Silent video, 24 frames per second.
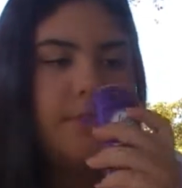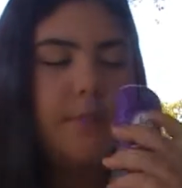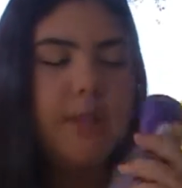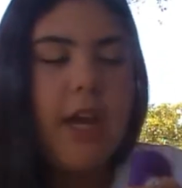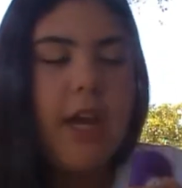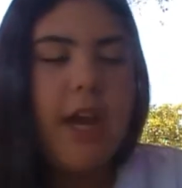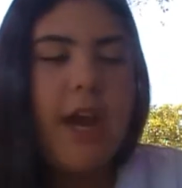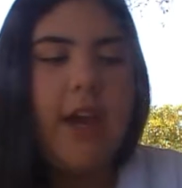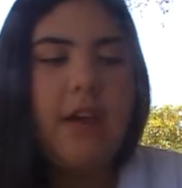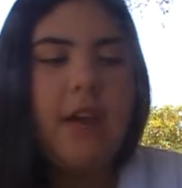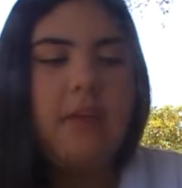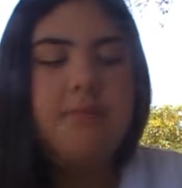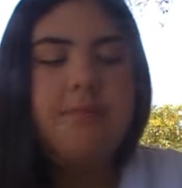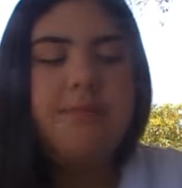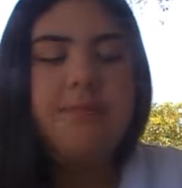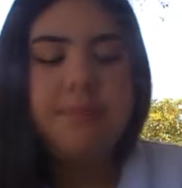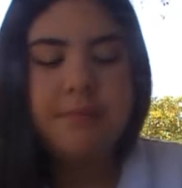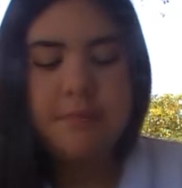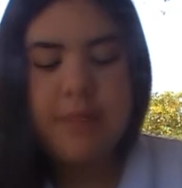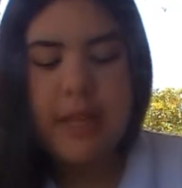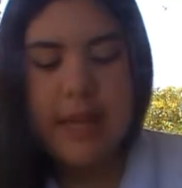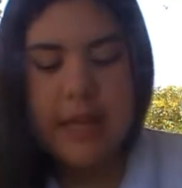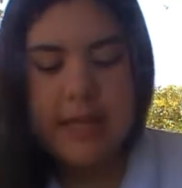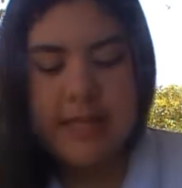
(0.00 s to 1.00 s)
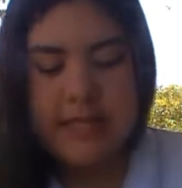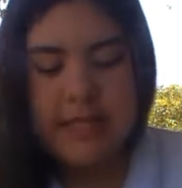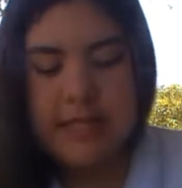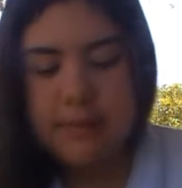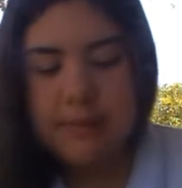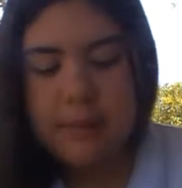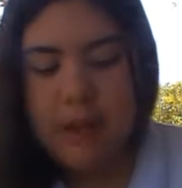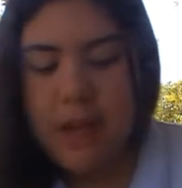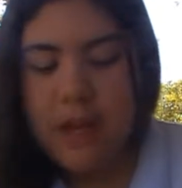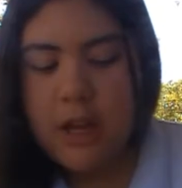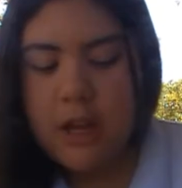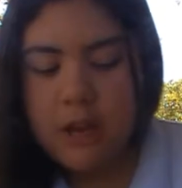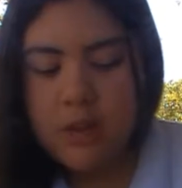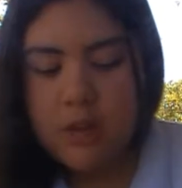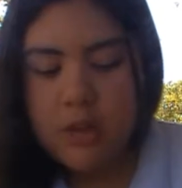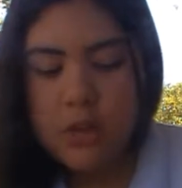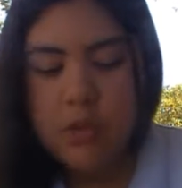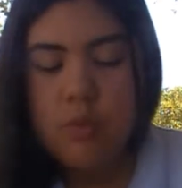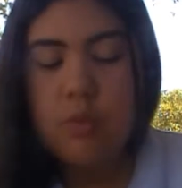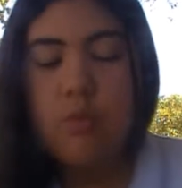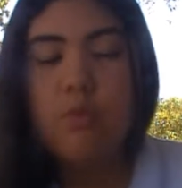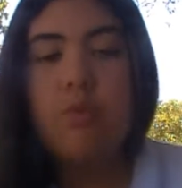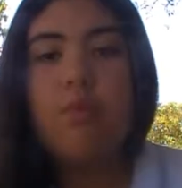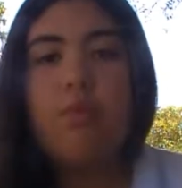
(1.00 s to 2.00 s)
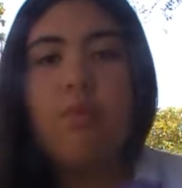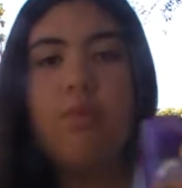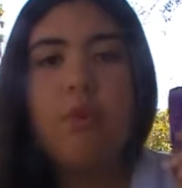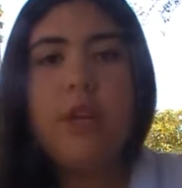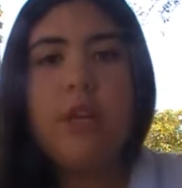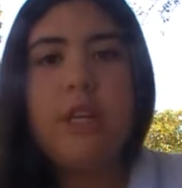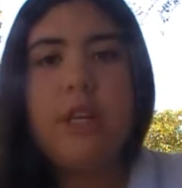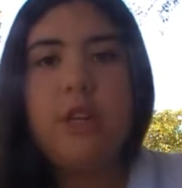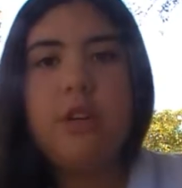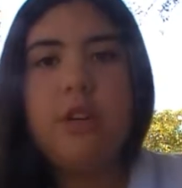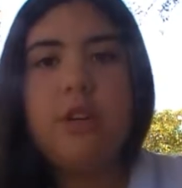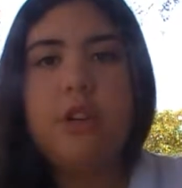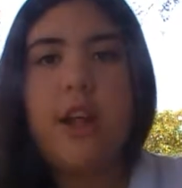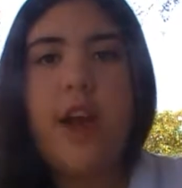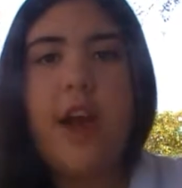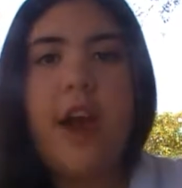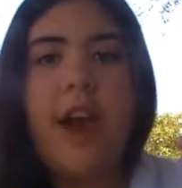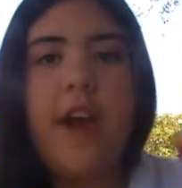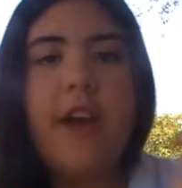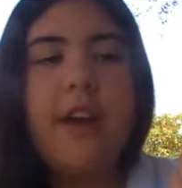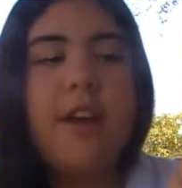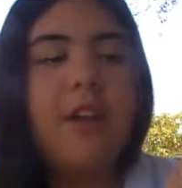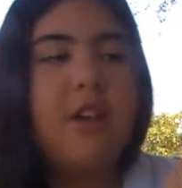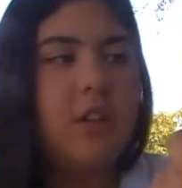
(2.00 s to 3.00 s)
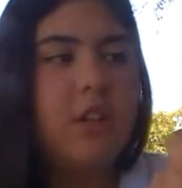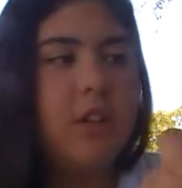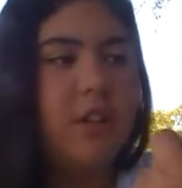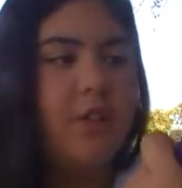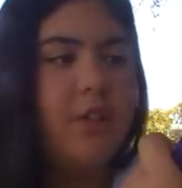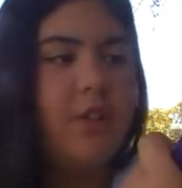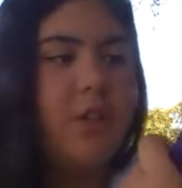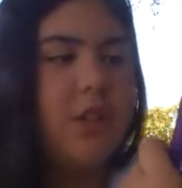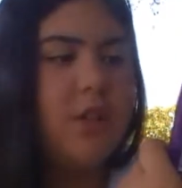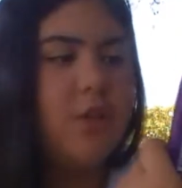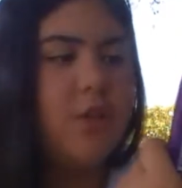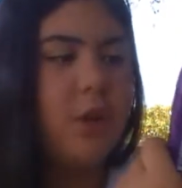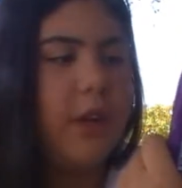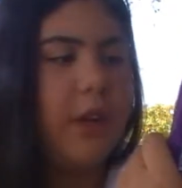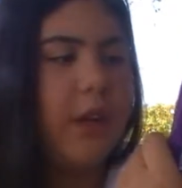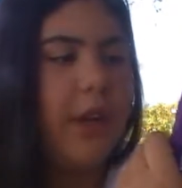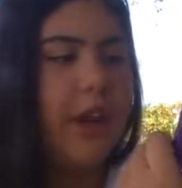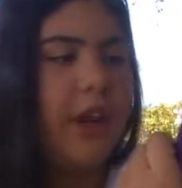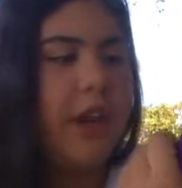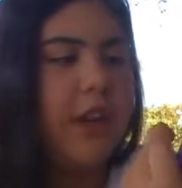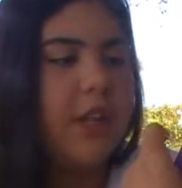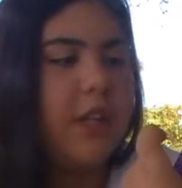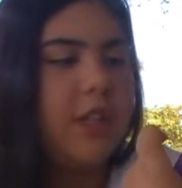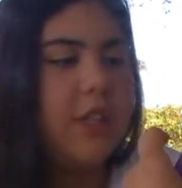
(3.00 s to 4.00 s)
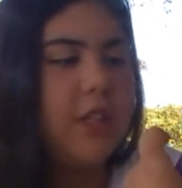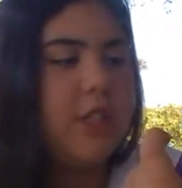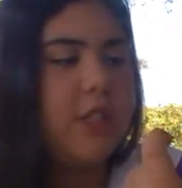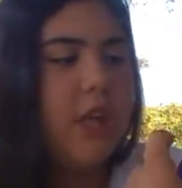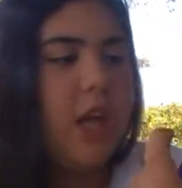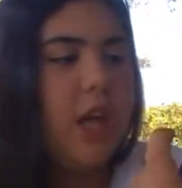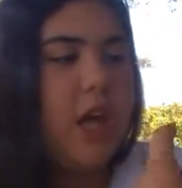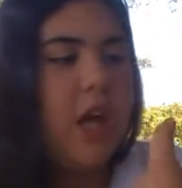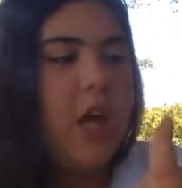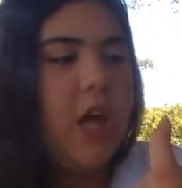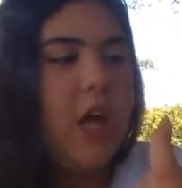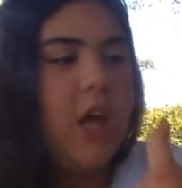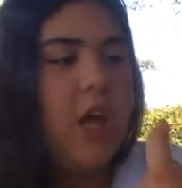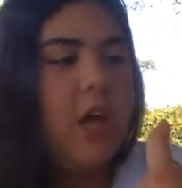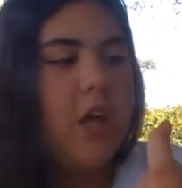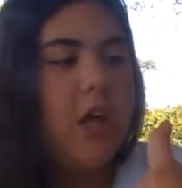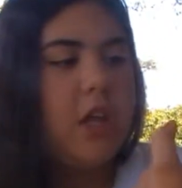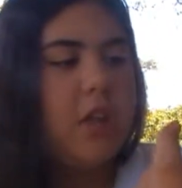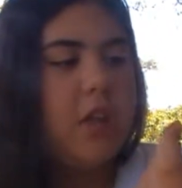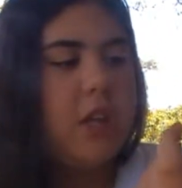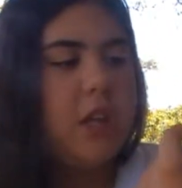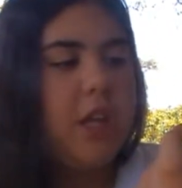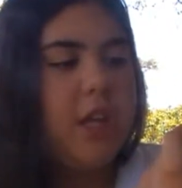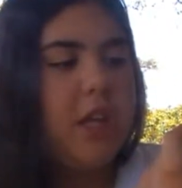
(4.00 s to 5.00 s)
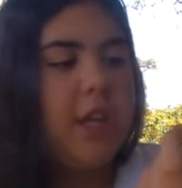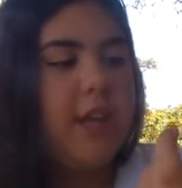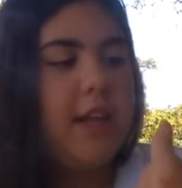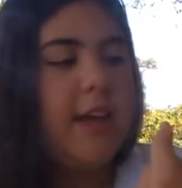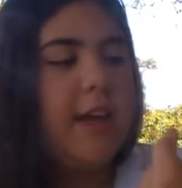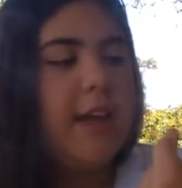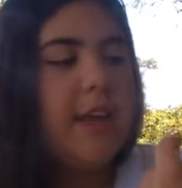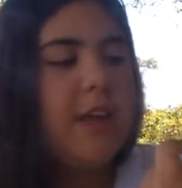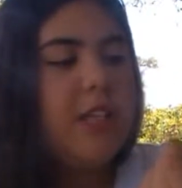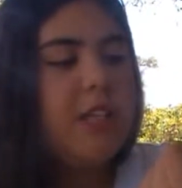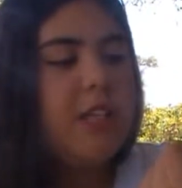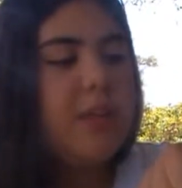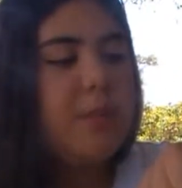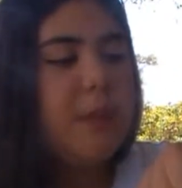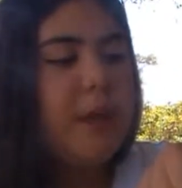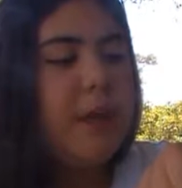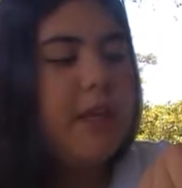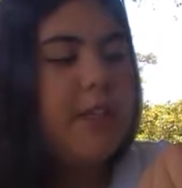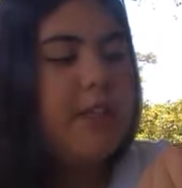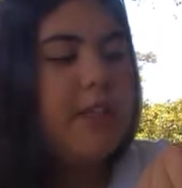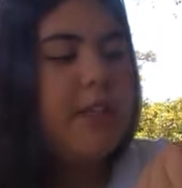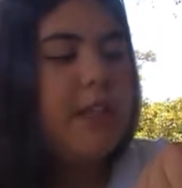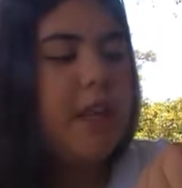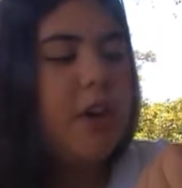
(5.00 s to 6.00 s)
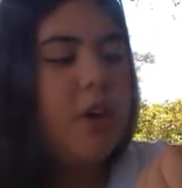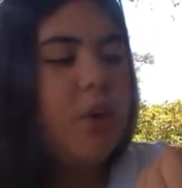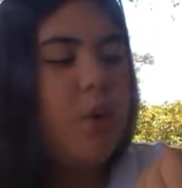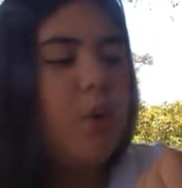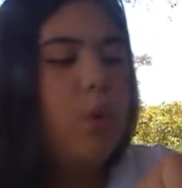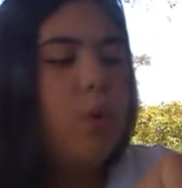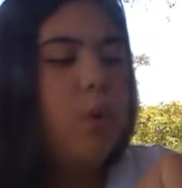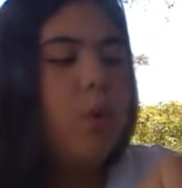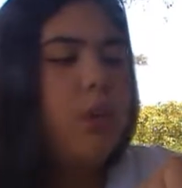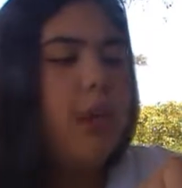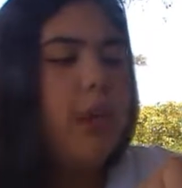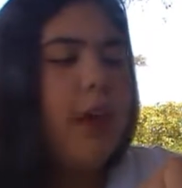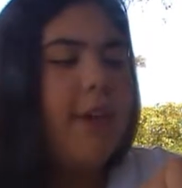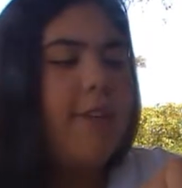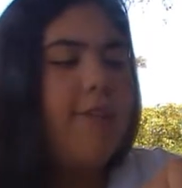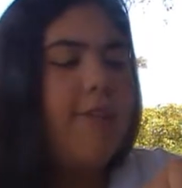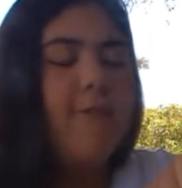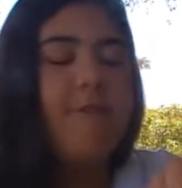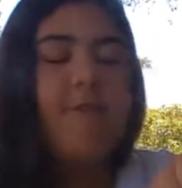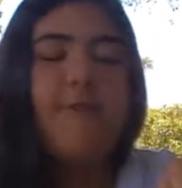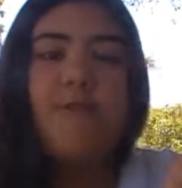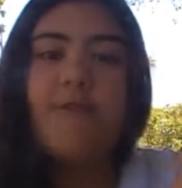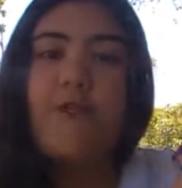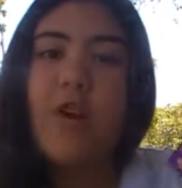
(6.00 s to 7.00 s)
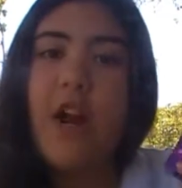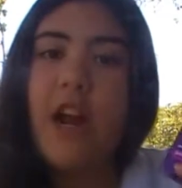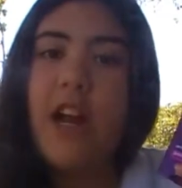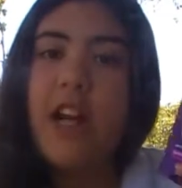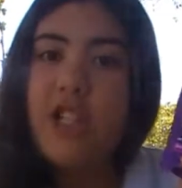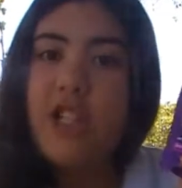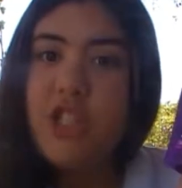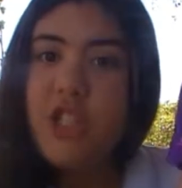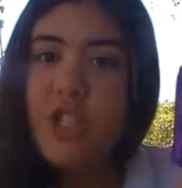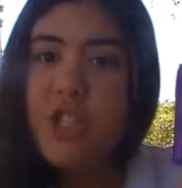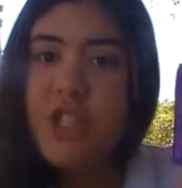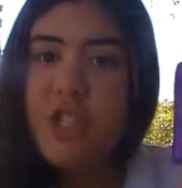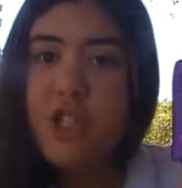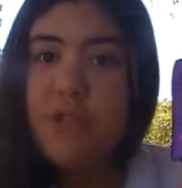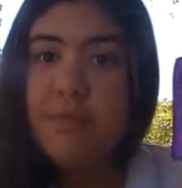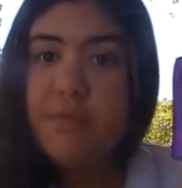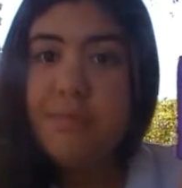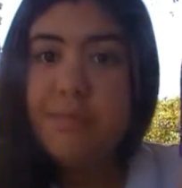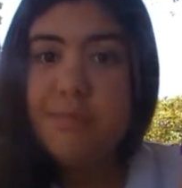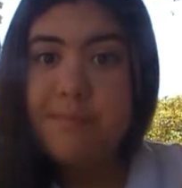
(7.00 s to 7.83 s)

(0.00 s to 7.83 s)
Okay. It smells really good. I love this one and it's the Lady Speed Stick Cool and Fresh.